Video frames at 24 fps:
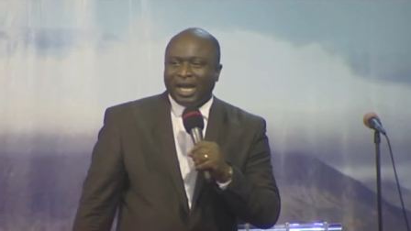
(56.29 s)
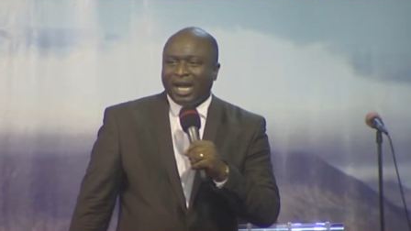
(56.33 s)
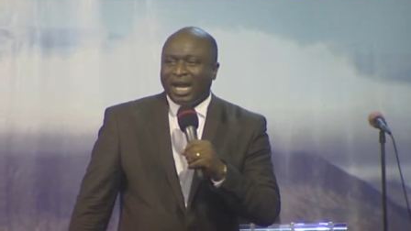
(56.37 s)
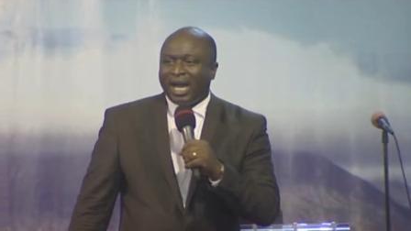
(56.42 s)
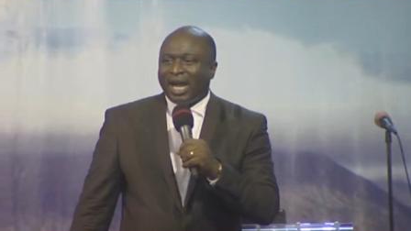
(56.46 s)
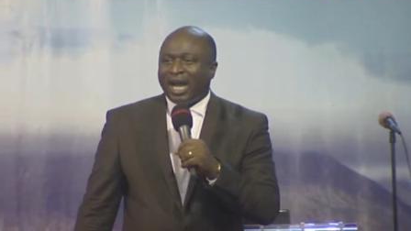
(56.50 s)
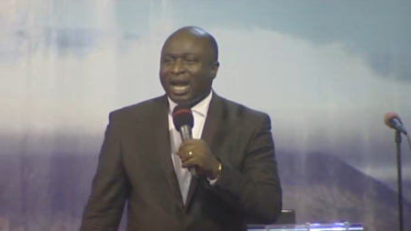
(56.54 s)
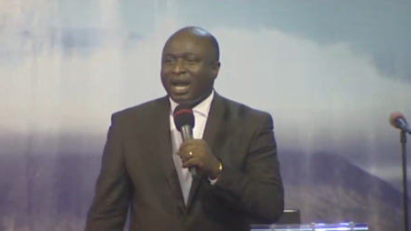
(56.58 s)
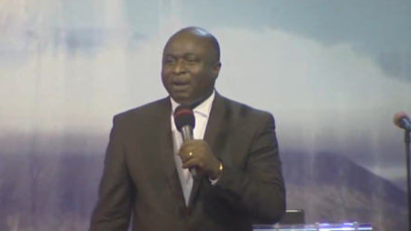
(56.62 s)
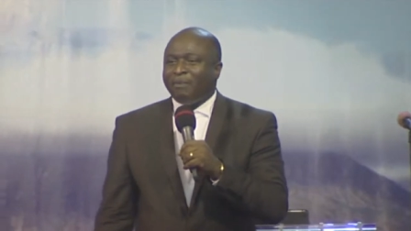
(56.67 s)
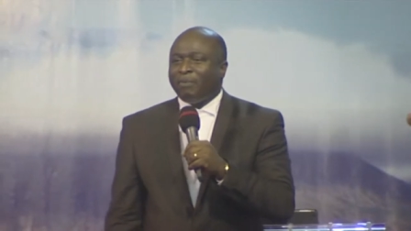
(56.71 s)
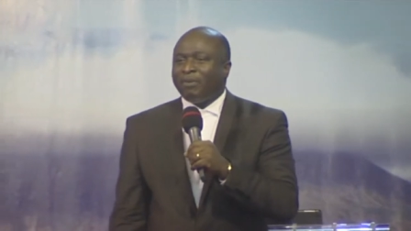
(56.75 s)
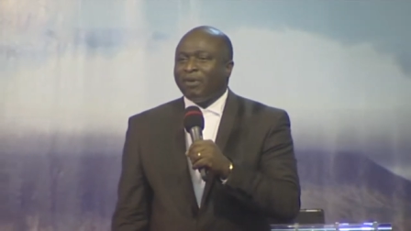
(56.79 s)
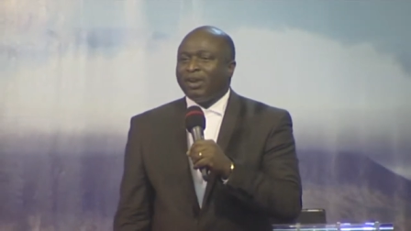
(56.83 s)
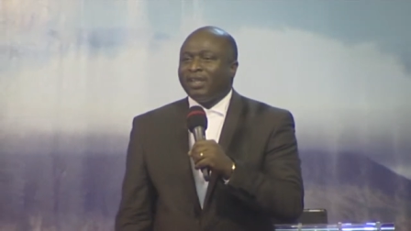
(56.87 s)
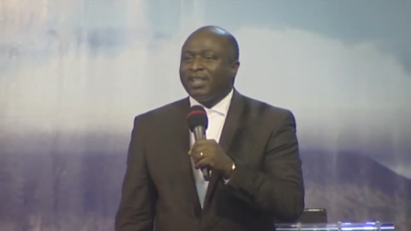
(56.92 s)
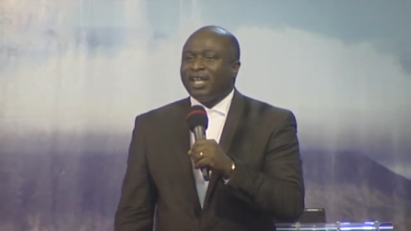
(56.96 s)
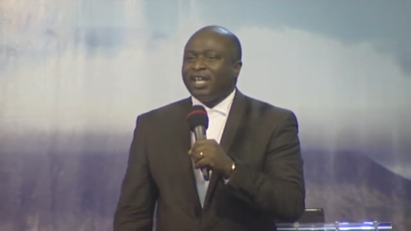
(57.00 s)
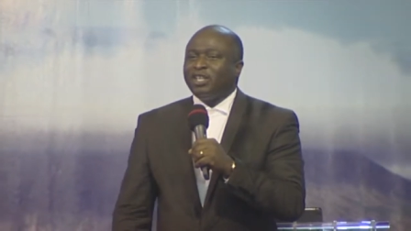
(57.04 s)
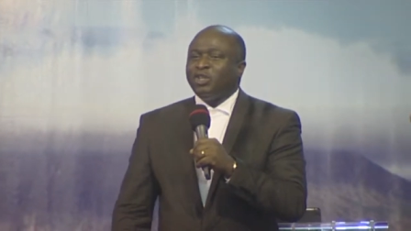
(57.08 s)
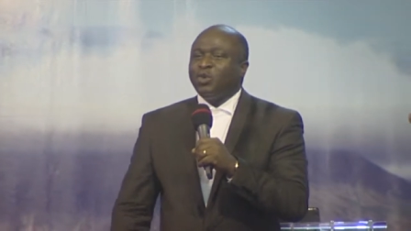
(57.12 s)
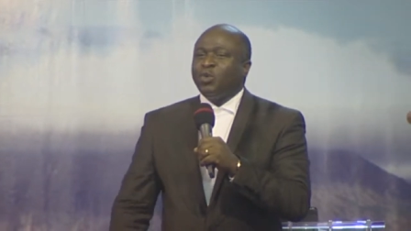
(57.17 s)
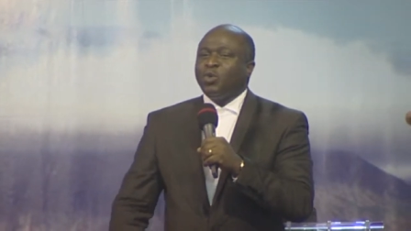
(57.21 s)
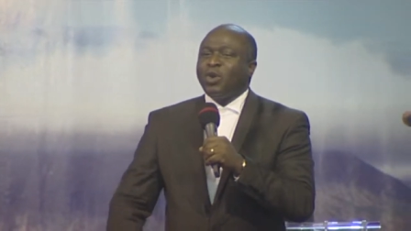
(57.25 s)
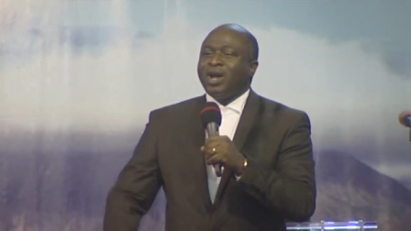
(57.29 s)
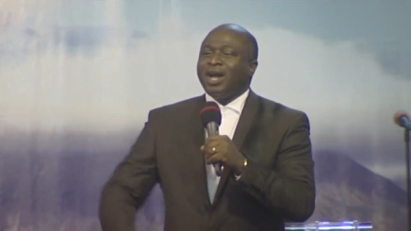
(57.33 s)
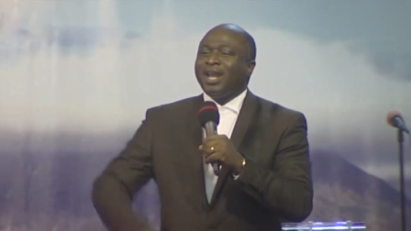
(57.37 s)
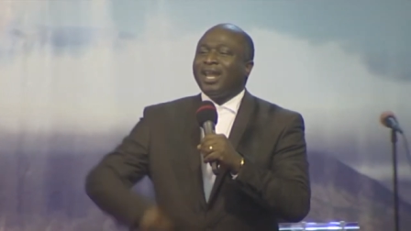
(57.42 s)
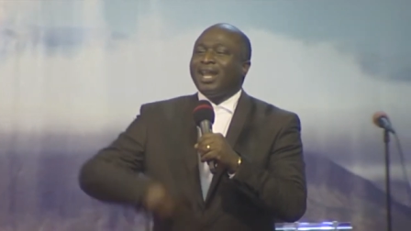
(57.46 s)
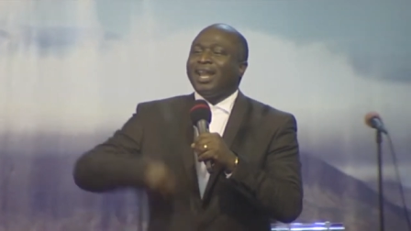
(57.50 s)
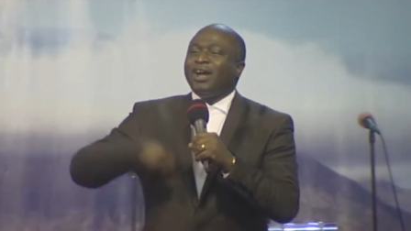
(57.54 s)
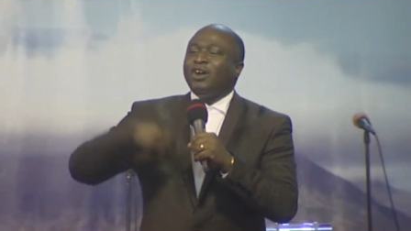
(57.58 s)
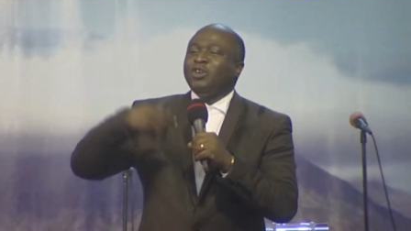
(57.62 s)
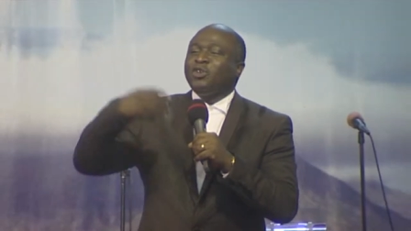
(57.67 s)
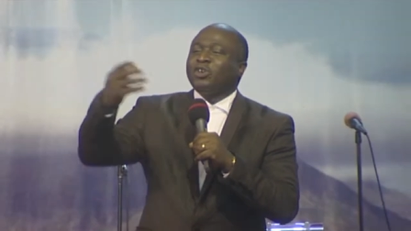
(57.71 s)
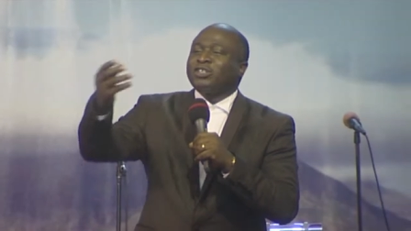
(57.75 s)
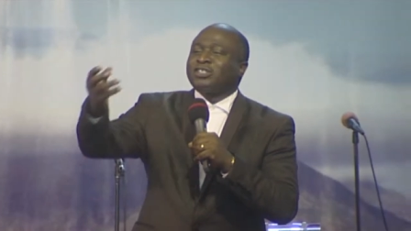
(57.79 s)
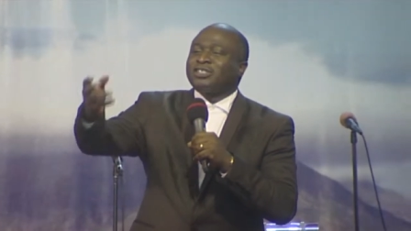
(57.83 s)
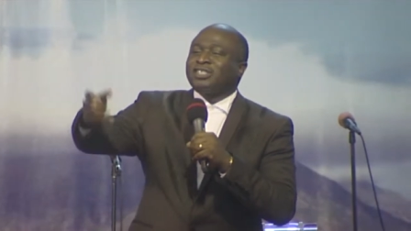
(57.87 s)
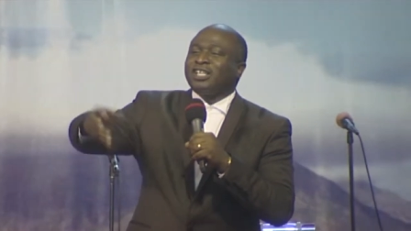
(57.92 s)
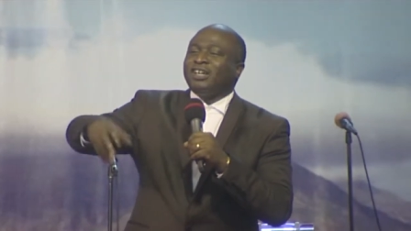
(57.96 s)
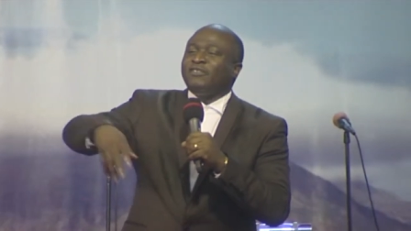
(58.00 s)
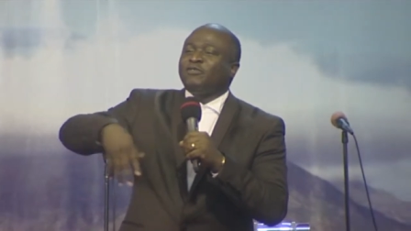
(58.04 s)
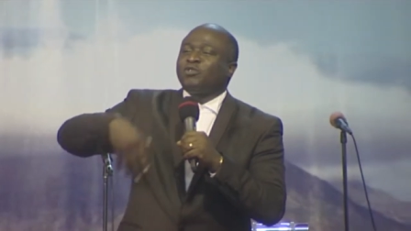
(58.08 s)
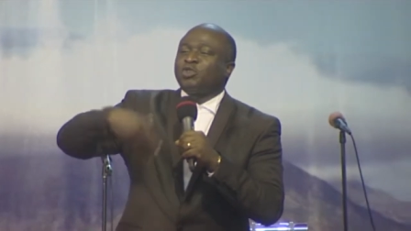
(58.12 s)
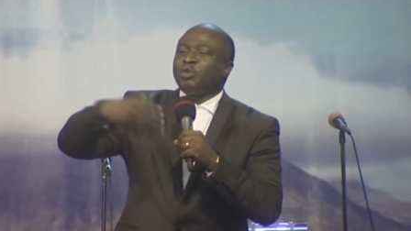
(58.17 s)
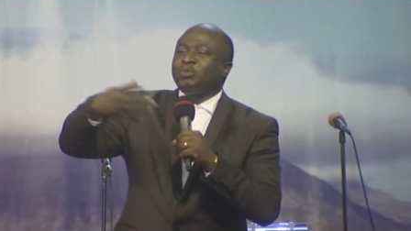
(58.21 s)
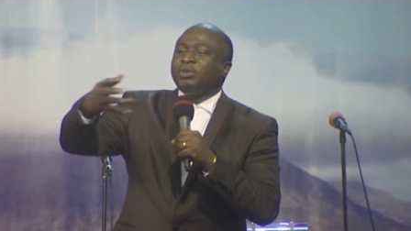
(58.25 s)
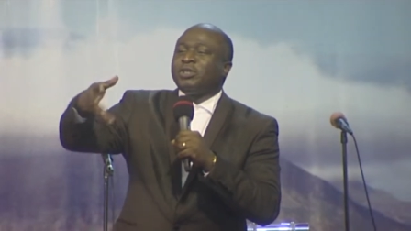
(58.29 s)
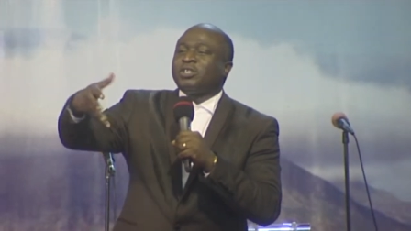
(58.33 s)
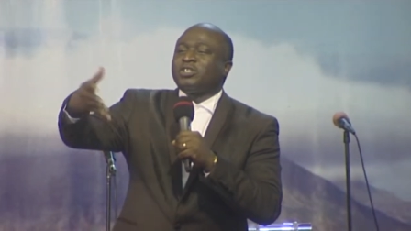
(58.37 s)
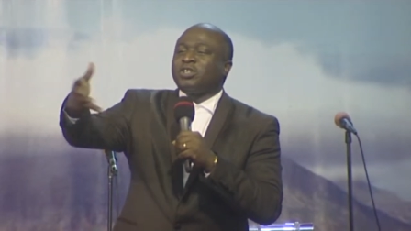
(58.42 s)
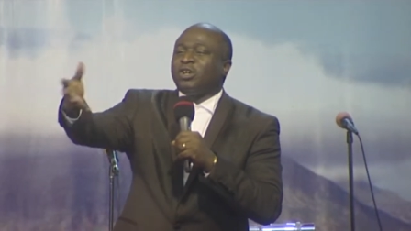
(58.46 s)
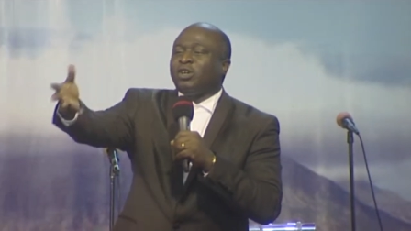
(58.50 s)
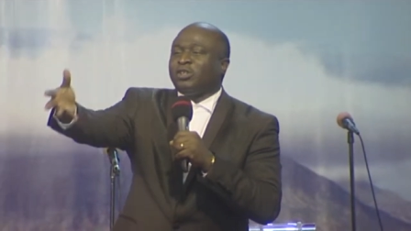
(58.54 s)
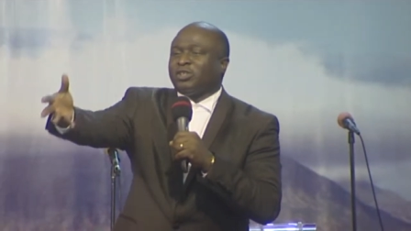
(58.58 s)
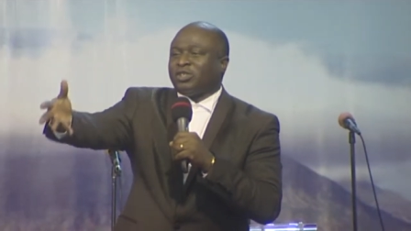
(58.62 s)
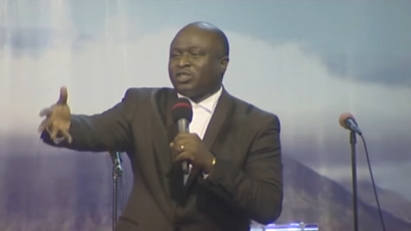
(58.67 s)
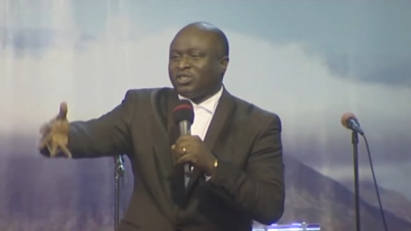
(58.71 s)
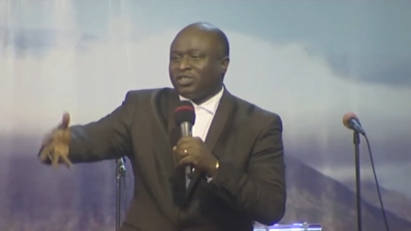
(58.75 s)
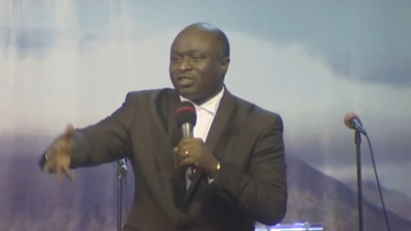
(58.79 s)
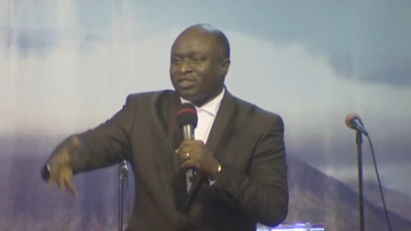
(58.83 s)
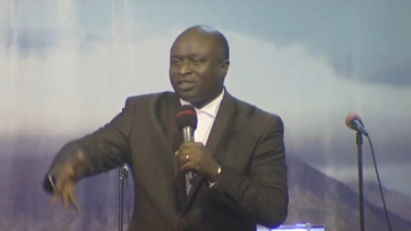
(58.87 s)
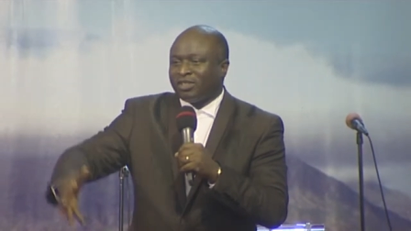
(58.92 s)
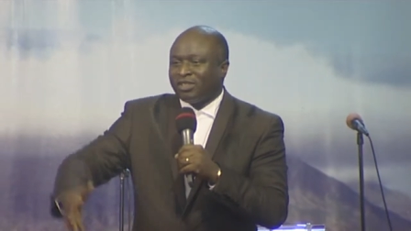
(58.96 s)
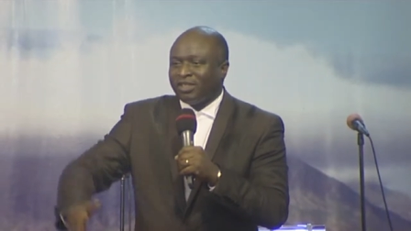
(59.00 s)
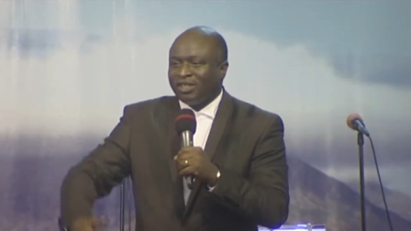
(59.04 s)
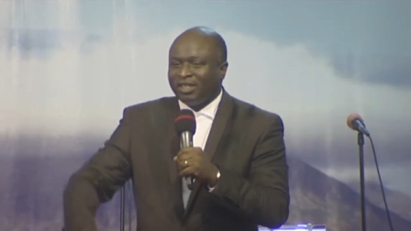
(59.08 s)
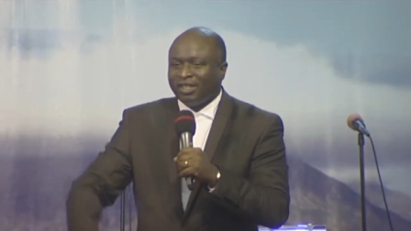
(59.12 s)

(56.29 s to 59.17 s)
I pray that you will allow yourself to be touched.